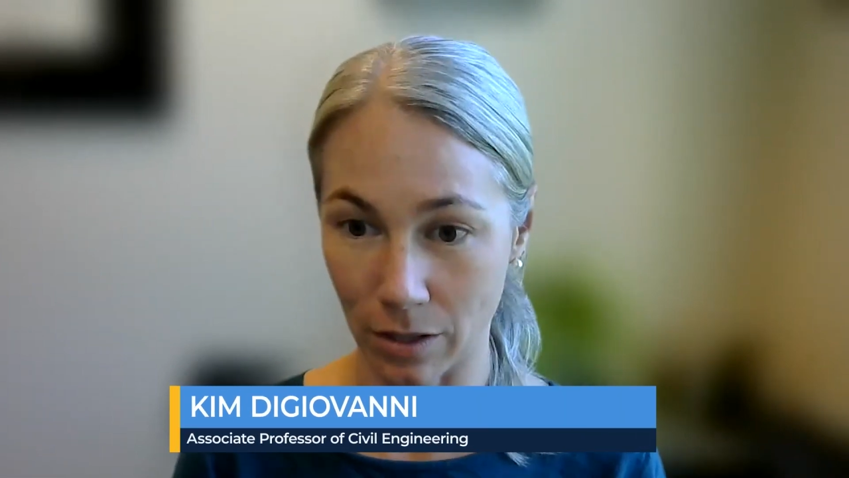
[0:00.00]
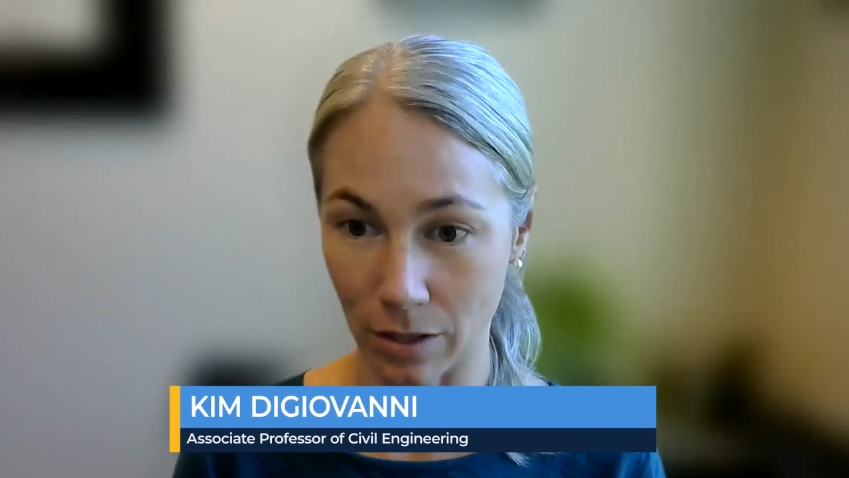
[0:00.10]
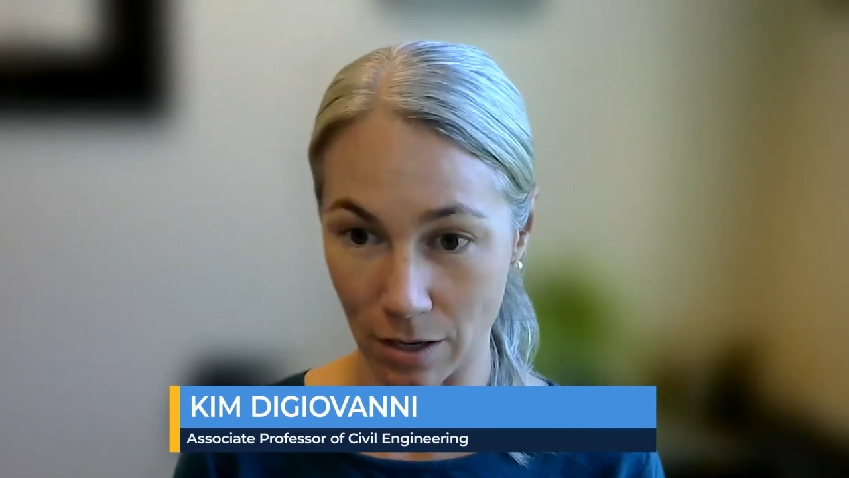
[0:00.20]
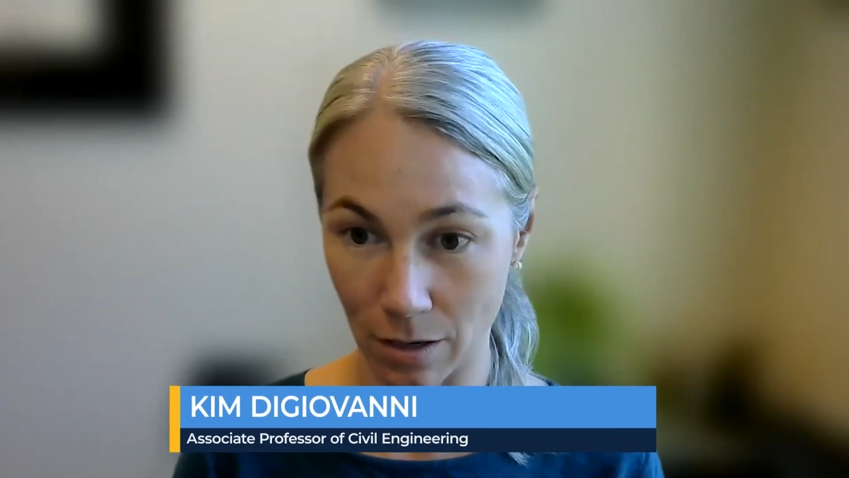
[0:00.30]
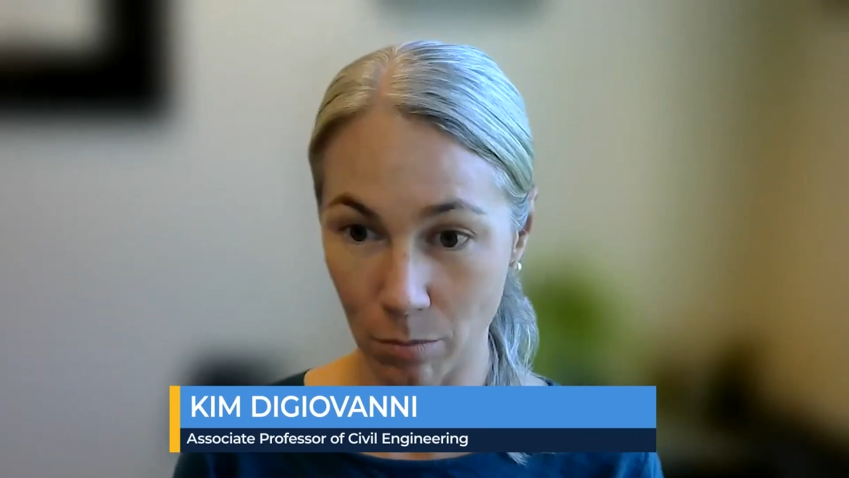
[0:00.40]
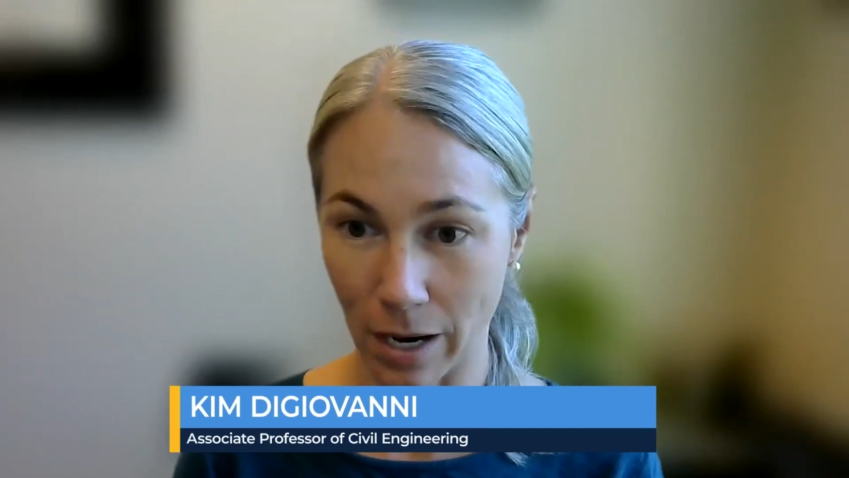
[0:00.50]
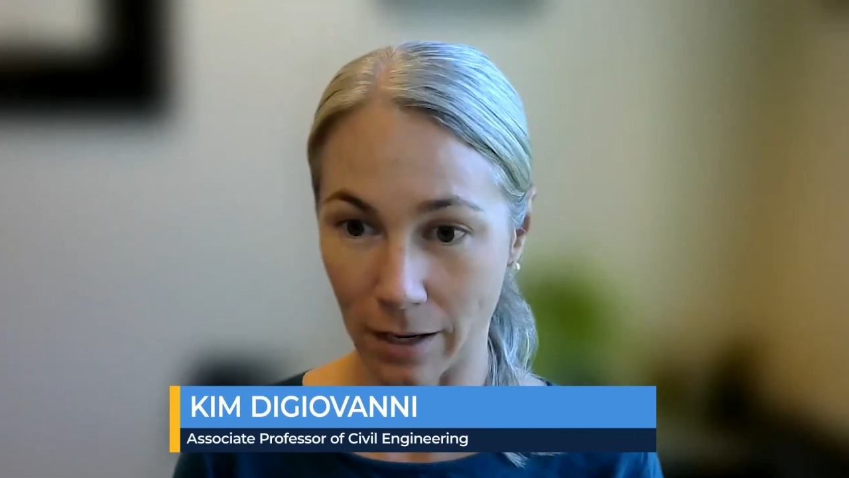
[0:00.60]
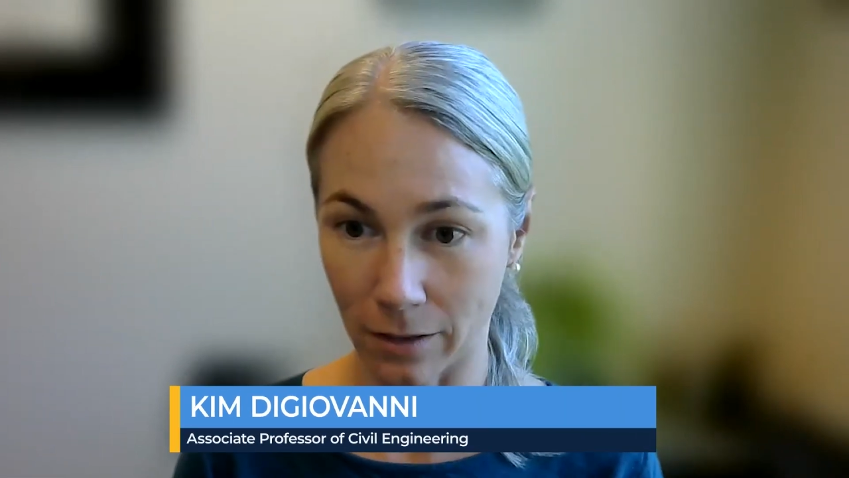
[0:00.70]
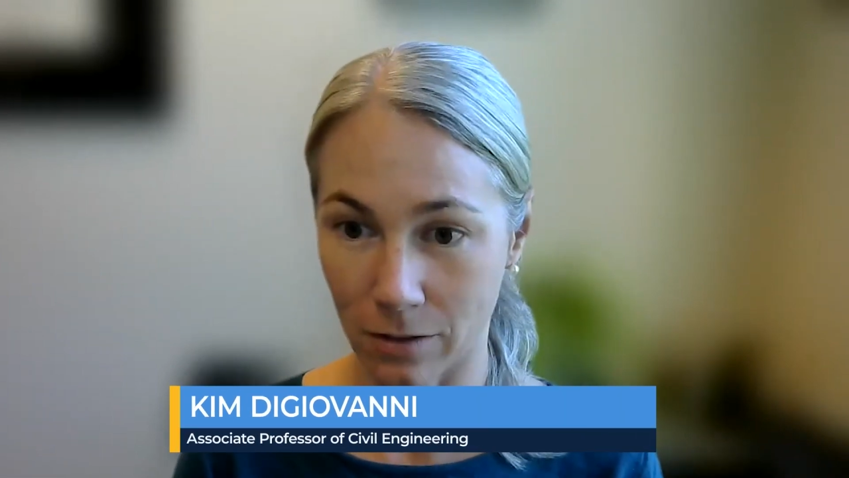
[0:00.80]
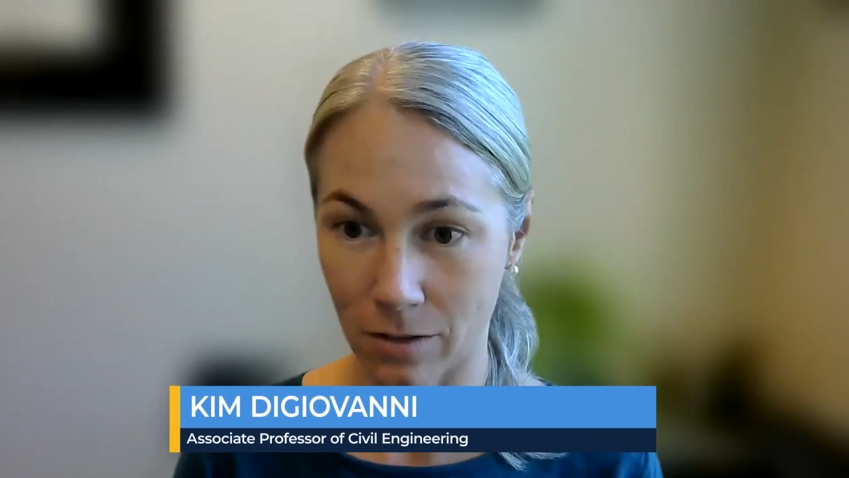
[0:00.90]
the
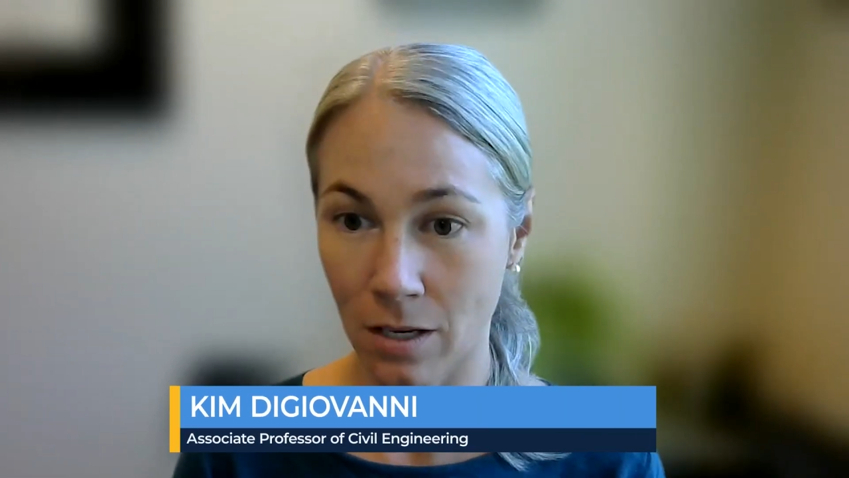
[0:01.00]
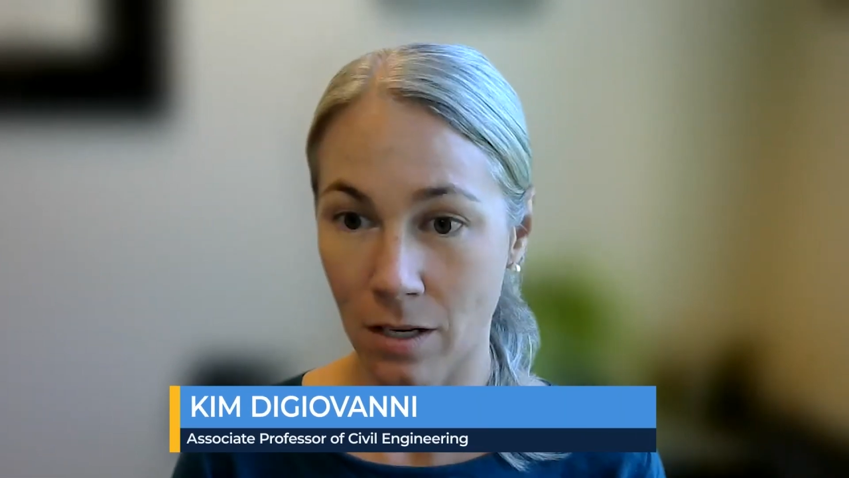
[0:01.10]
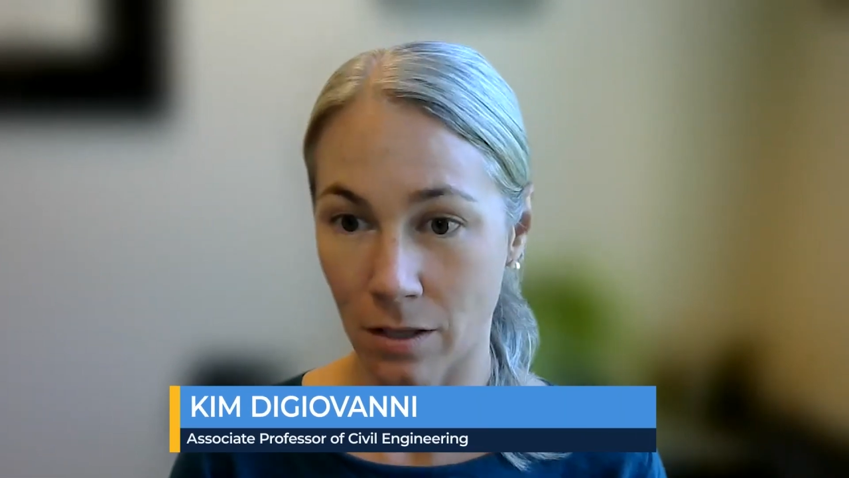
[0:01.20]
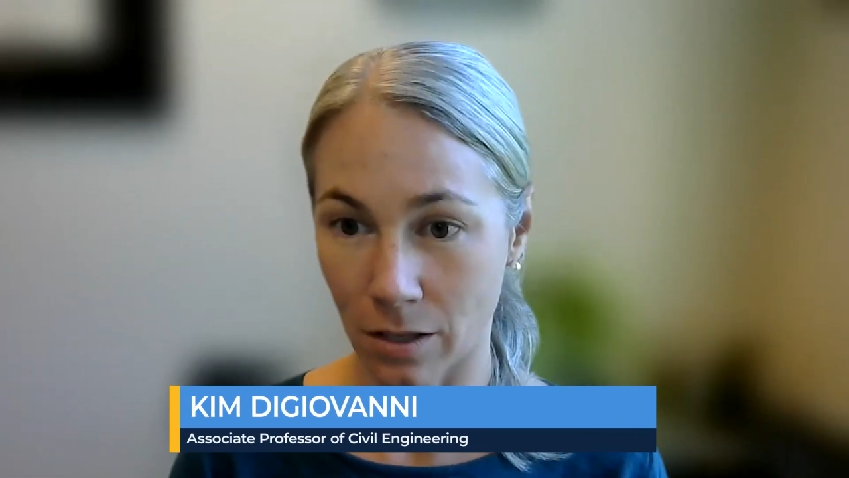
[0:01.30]
impacts